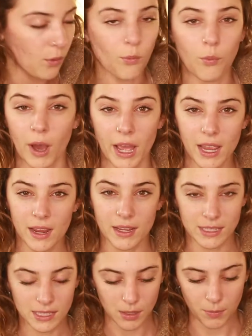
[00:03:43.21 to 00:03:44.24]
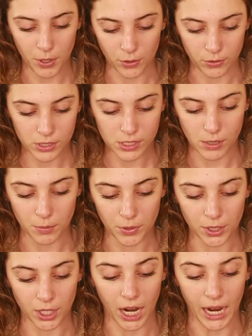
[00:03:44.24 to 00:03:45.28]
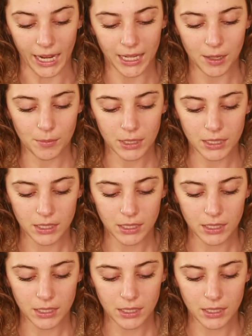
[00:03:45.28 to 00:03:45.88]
what it's supposed to prime.